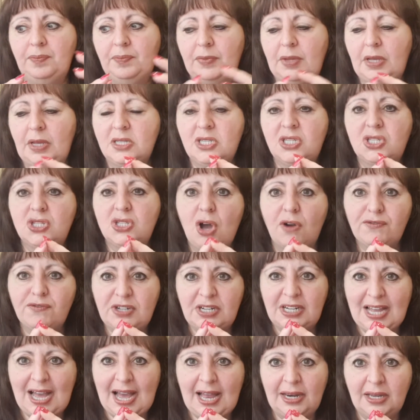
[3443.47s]

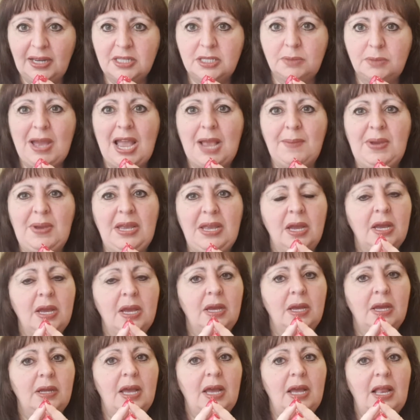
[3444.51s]
soft colours maybe.
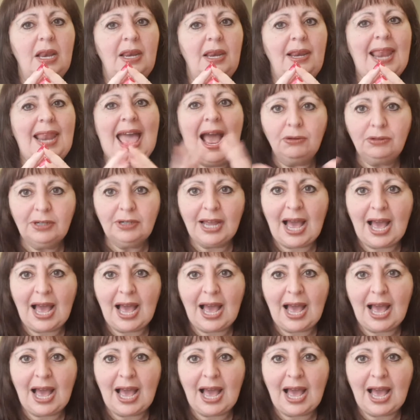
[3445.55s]
Loud